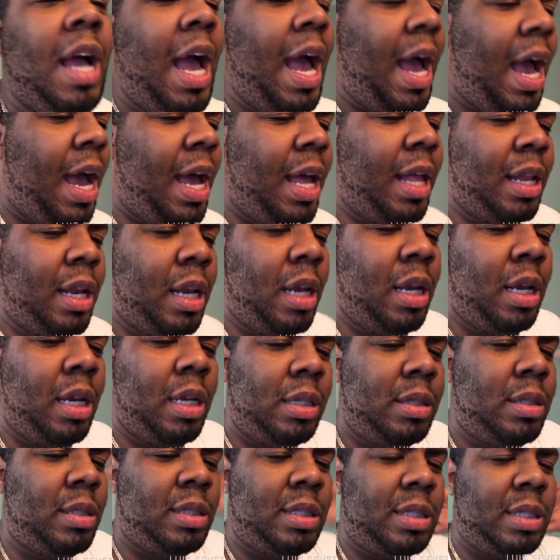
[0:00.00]

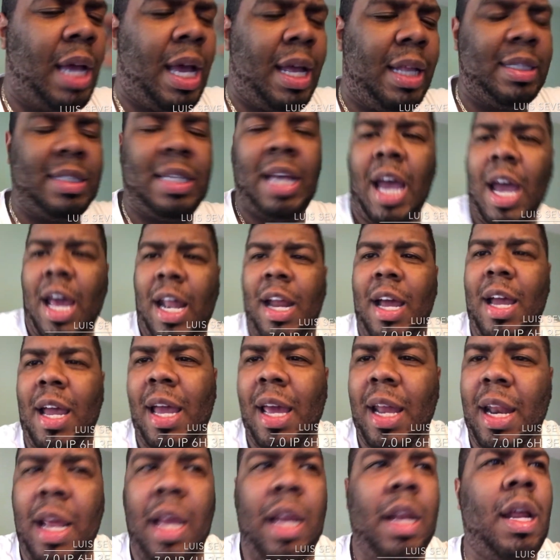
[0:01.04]
and Santana
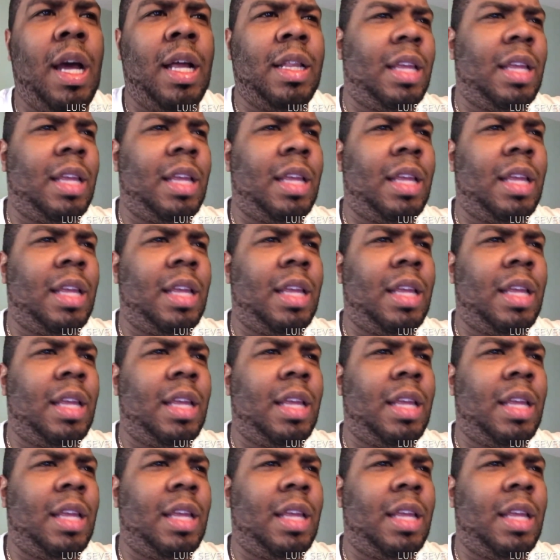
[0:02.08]
hit it.